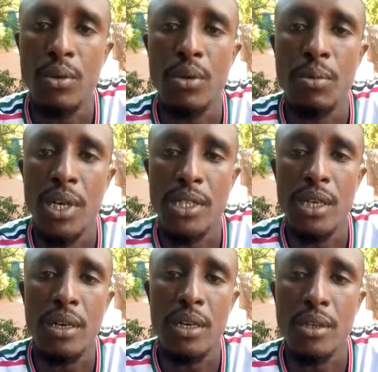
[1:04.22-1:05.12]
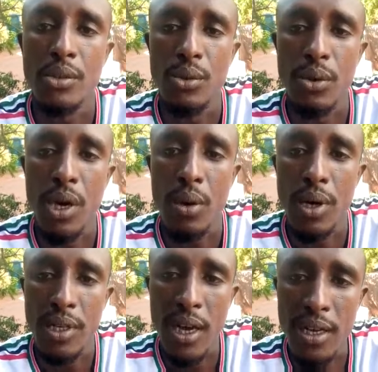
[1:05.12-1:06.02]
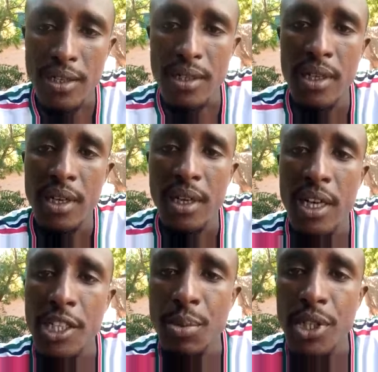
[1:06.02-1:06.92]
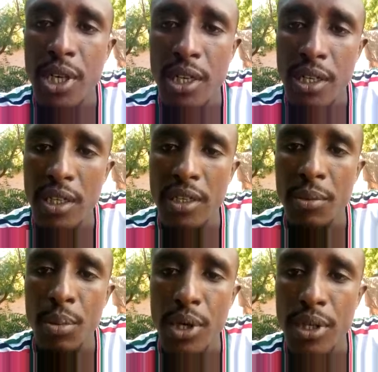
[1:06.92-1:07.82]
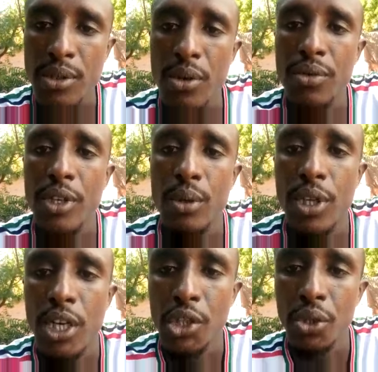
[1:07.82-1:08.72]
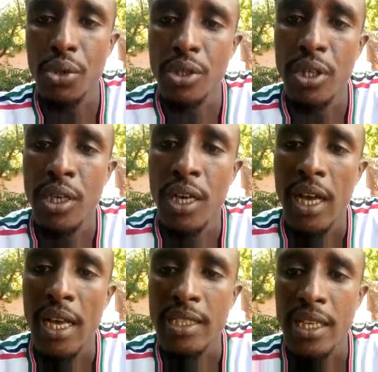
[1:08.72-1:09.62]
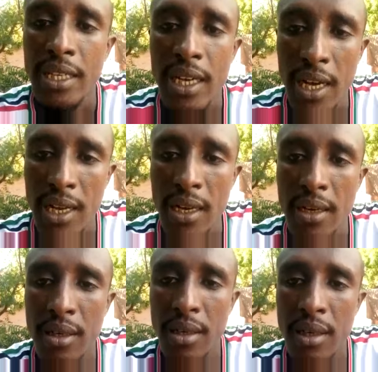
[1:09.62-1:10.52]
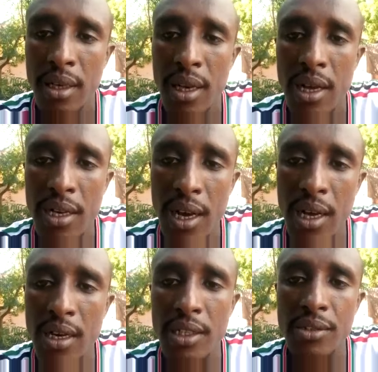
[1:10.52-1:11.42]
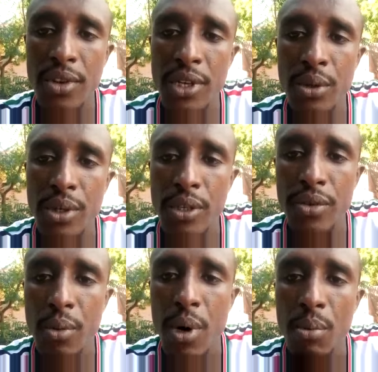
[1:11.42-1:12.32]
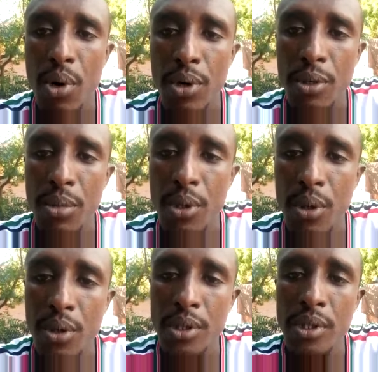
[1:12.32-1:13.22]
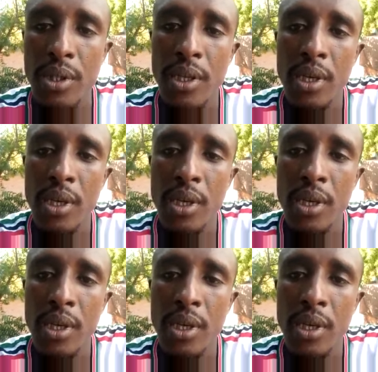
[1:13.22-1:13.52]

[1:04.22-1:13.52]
good mentor to our girls, especially the importance of education as a girl. A girl is very unique from a boy because